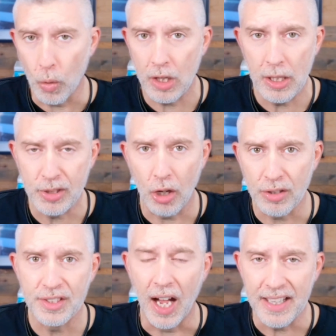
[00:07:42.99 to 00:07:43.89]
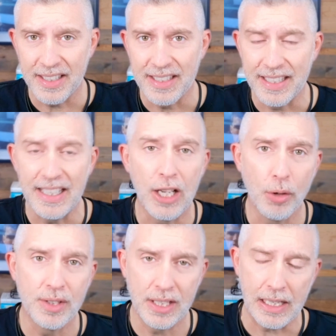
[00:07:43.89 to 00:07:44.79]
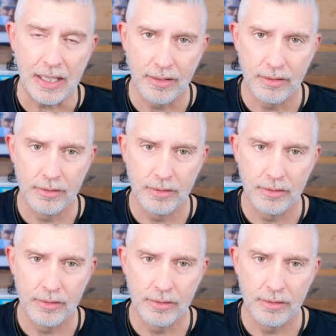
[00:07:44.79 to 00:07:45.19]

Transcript: One of them is called DOT, D-O-T.